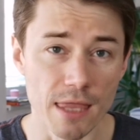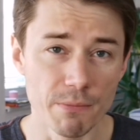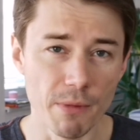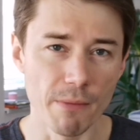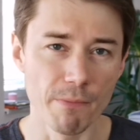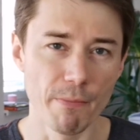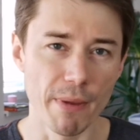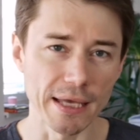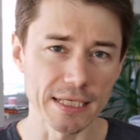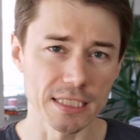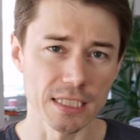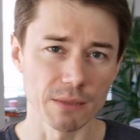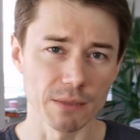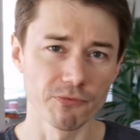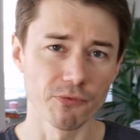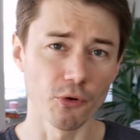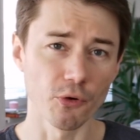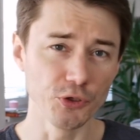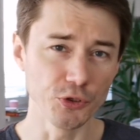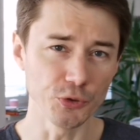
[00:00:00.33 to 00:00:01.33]
And my best
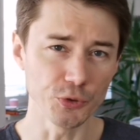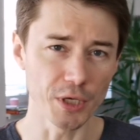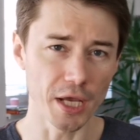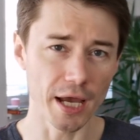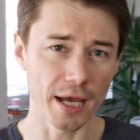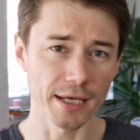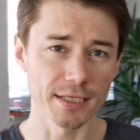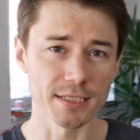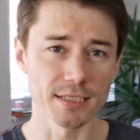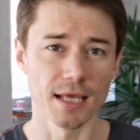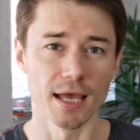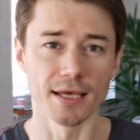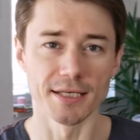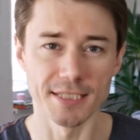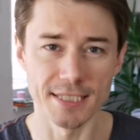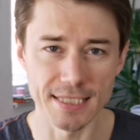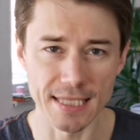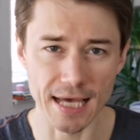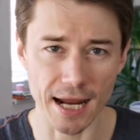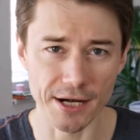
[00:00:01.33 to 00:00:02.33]
tip for you guys
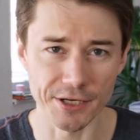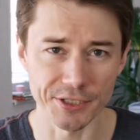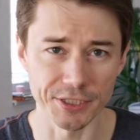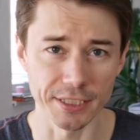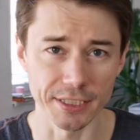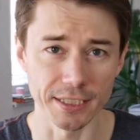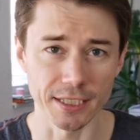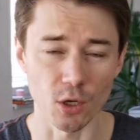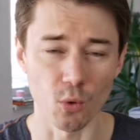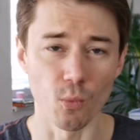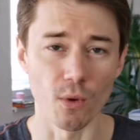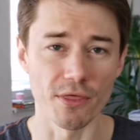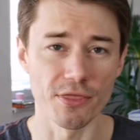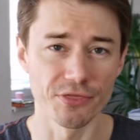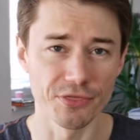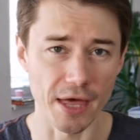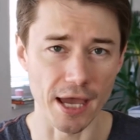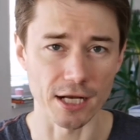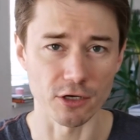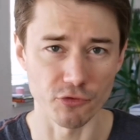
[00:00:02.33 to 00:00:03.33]
starting
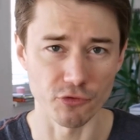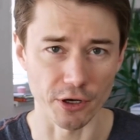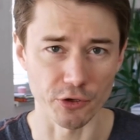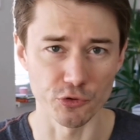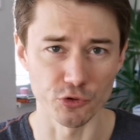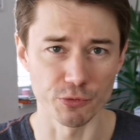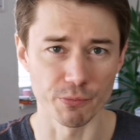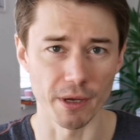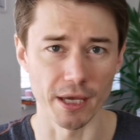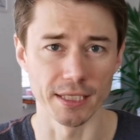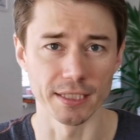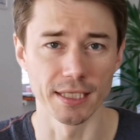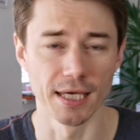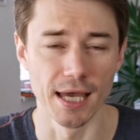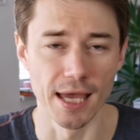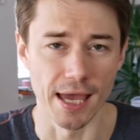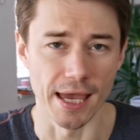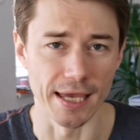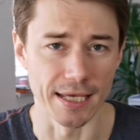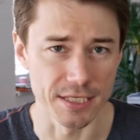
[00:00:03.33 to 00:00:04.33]
with tech recruitment
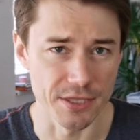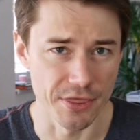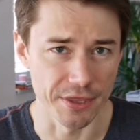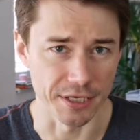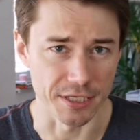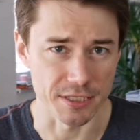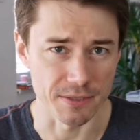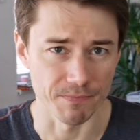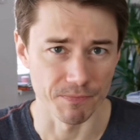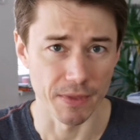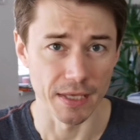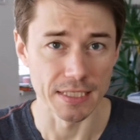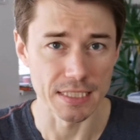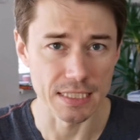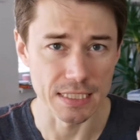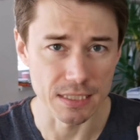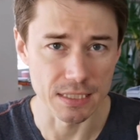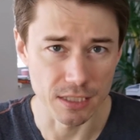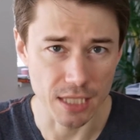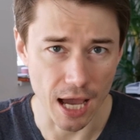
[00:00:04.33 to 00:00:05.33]
is this:
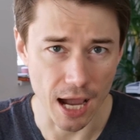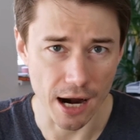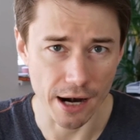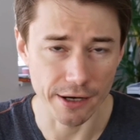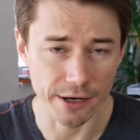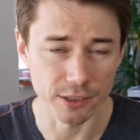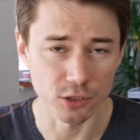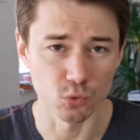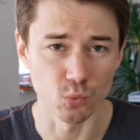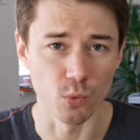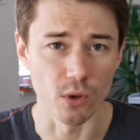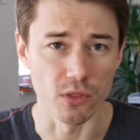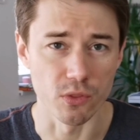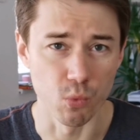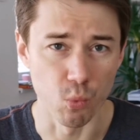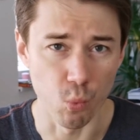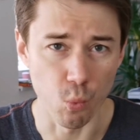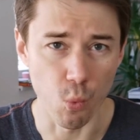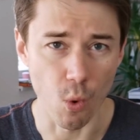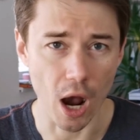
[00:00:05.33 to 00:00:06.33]
start
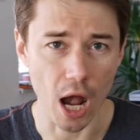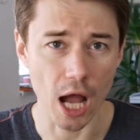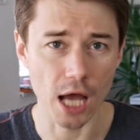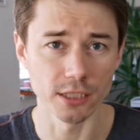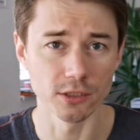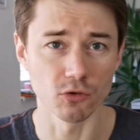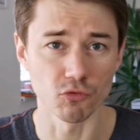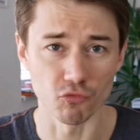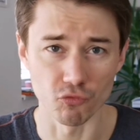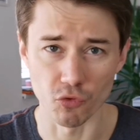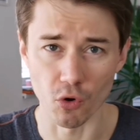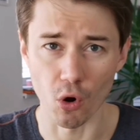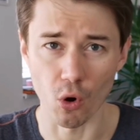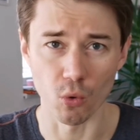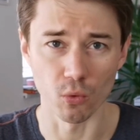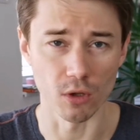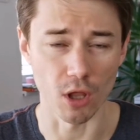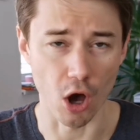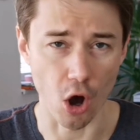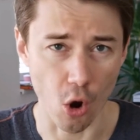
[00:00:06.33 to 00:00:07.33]
with one
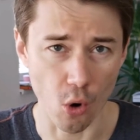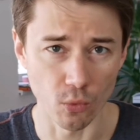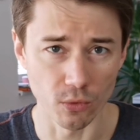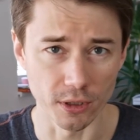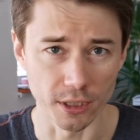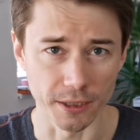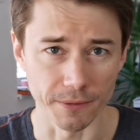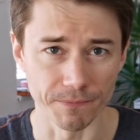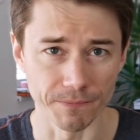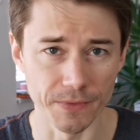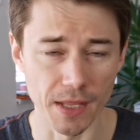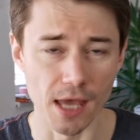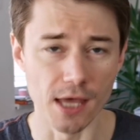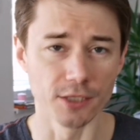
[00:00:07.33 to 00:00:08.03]
role only.